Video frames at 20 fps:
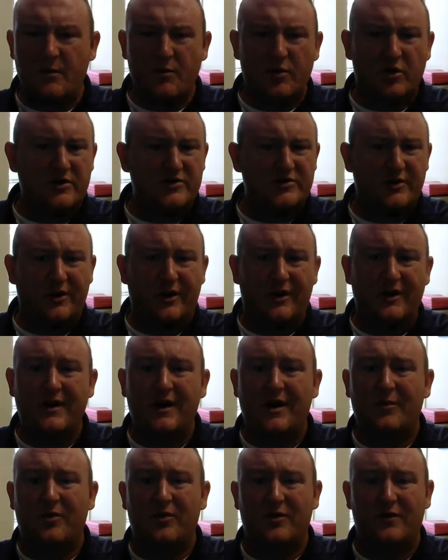Because there are a
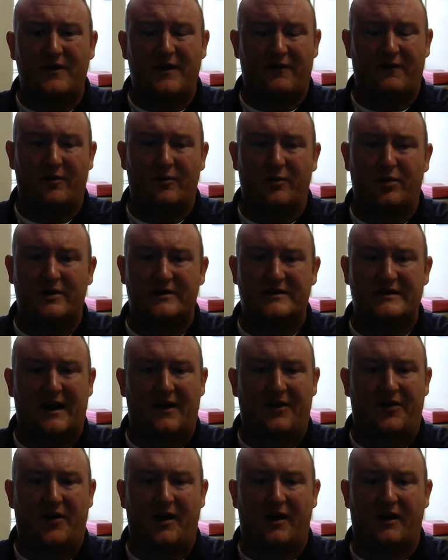number of different books
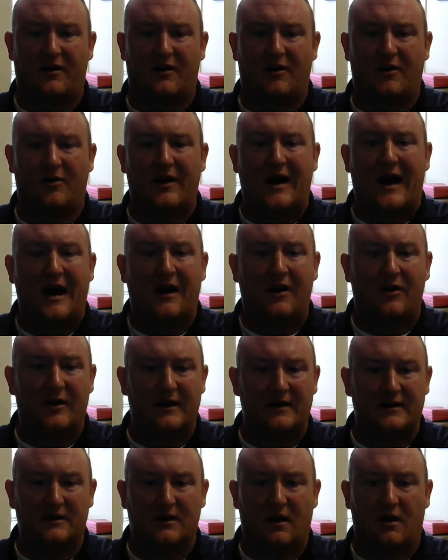out there on higher
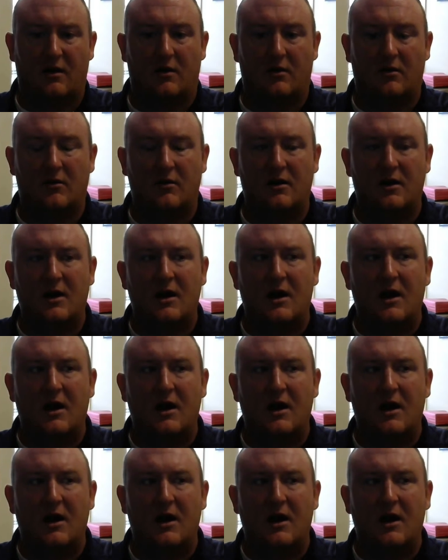ed law.